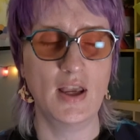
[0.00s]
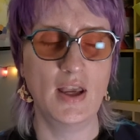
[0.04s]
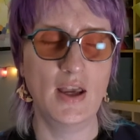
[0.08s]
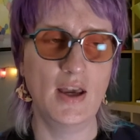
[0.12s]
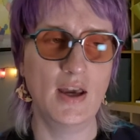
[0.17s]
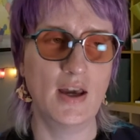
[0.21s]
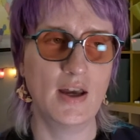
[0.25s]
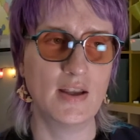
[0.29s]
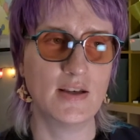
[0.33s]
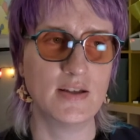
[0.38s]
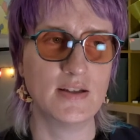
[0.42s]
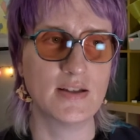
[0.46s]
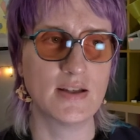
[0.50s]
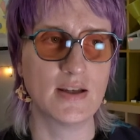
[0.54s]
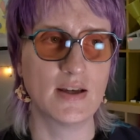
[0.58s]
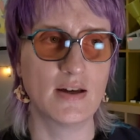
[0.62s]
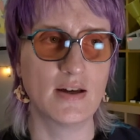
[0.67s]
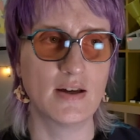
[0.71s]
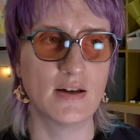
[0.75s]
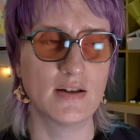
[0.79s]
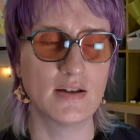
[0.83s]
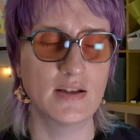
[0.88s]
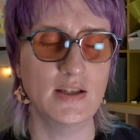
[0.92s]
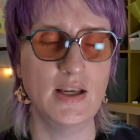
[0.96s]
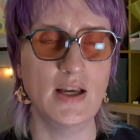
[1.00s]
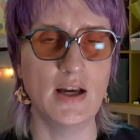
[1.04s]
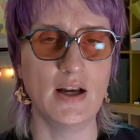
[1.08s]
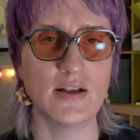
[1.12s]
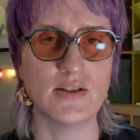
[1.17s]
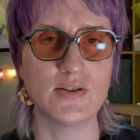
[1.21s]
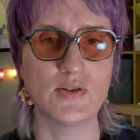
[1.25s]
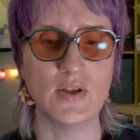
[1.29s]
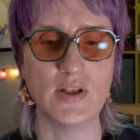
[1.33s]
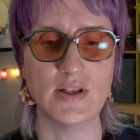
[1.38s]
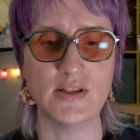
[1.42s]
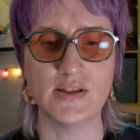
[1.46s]
And uh, yeah,
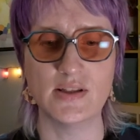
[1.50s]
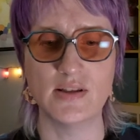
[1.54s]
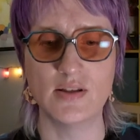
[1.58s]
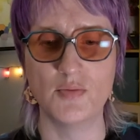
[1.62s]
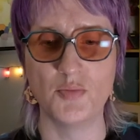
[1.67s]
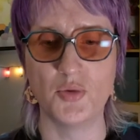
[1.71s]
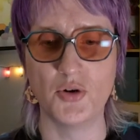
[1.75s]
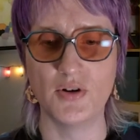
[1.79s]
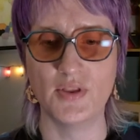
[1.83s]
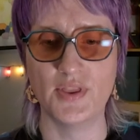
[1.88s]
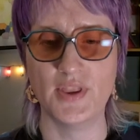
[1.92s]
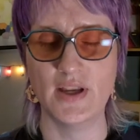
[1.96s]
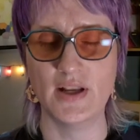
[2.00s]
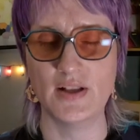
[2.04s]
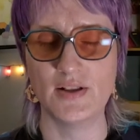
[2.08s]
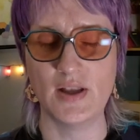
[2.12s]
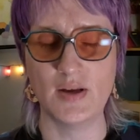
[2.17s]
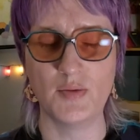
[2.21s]
so that's the important thing,